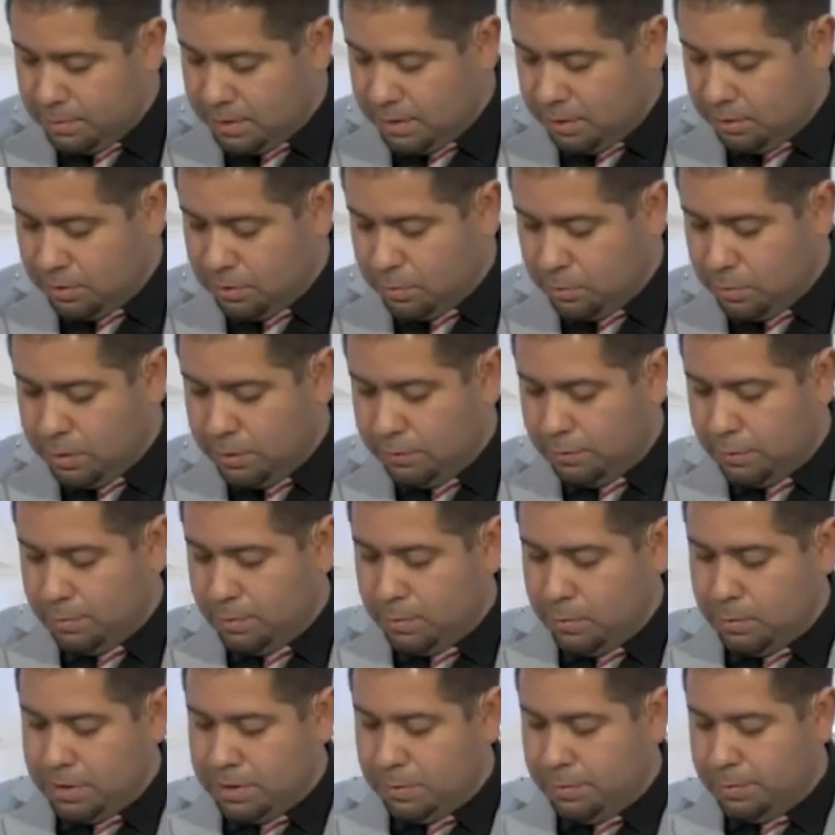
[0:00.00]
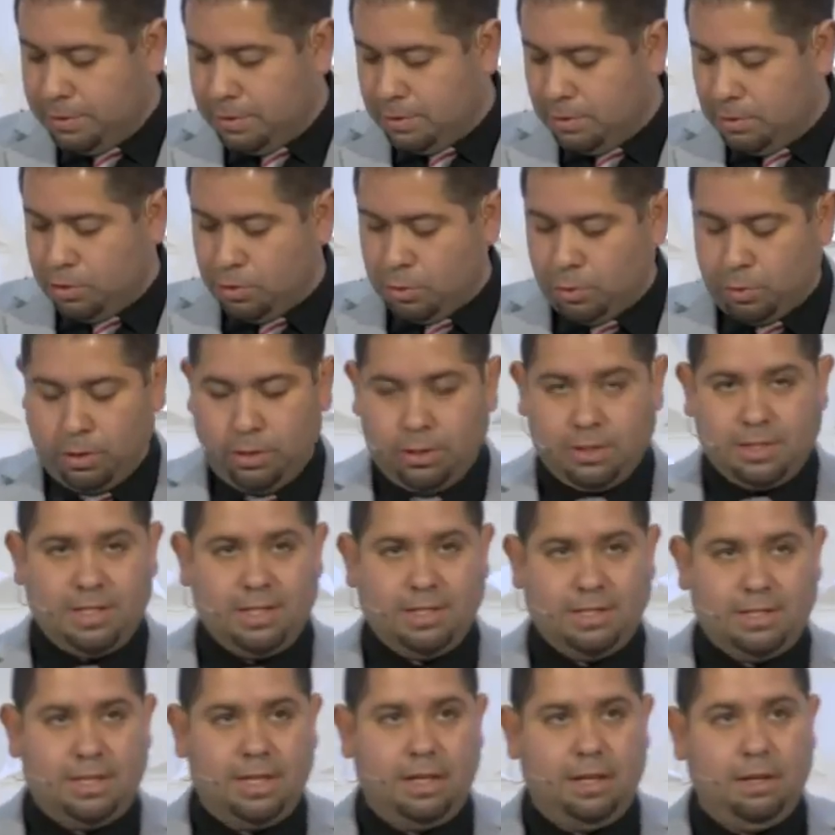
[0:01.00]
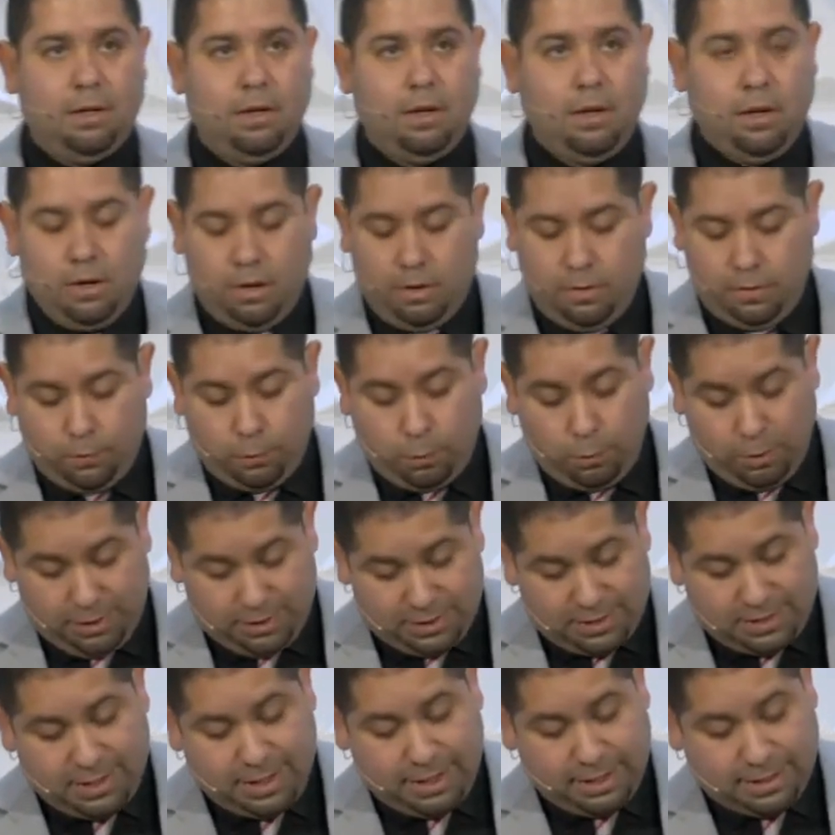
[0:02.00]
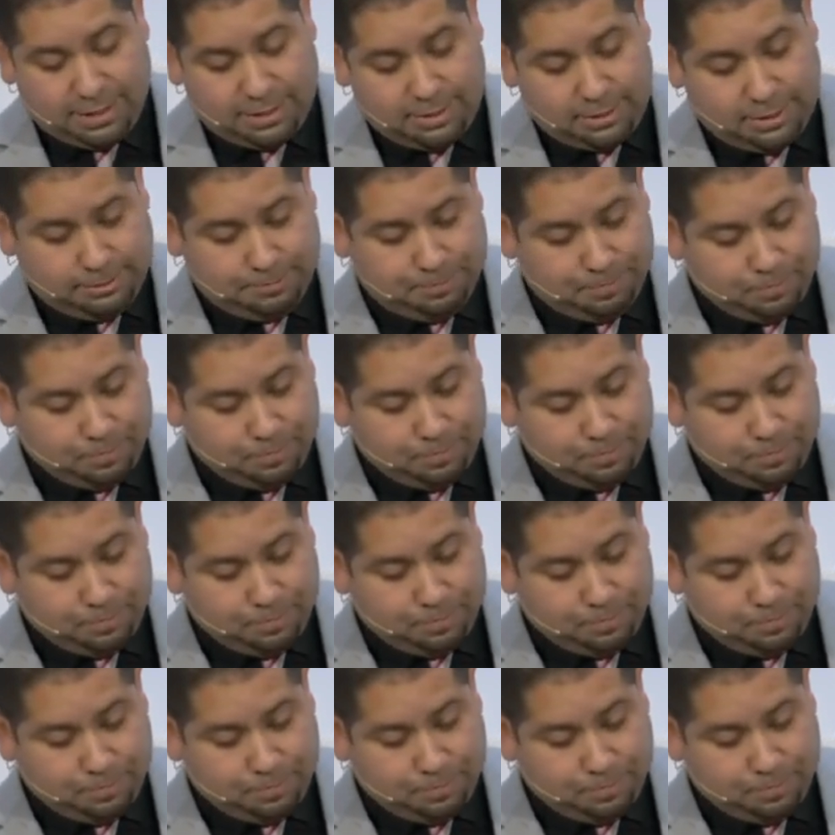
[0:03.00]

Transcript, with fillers: Here's one from the Westminster Shorter, 1646.